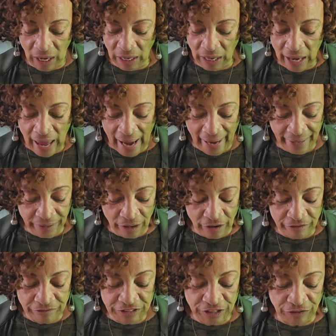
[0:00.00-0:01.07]
a lot
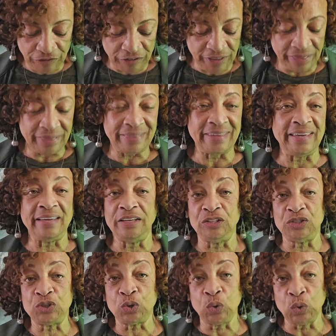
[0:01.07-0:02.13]
of different
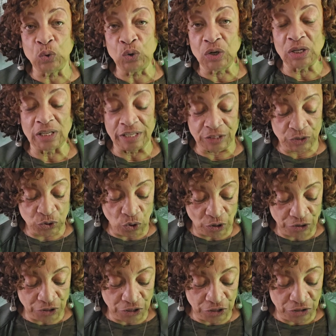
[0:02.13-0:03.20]
things. Google it.
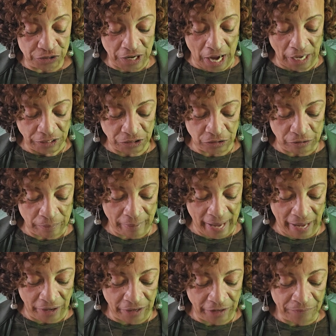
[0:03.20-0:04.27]
Talk to your doctor
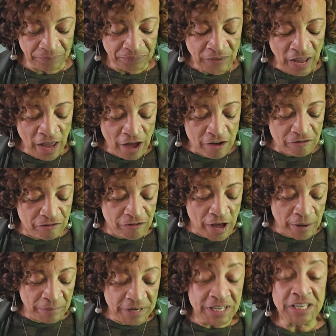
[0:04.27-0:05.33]
about it.
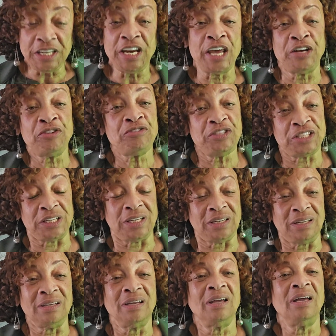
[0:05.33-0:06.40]
Feminine
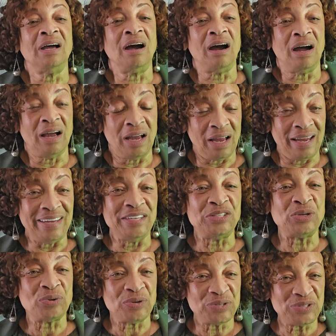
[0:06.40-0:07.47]
energy
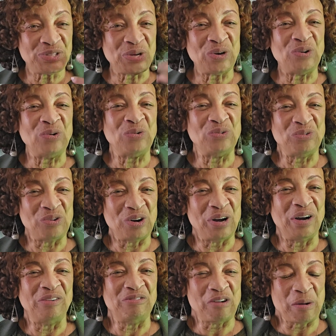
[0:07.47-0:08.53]
is also
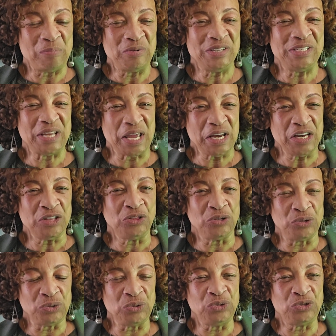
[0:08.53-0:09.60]
represented
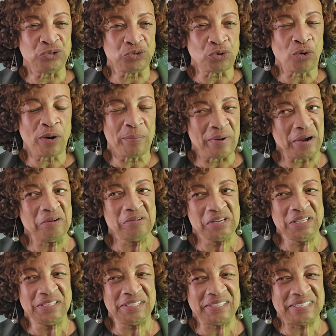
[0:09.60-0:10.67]
through
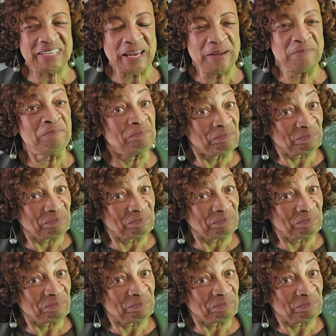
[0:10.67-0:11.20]
strawberries.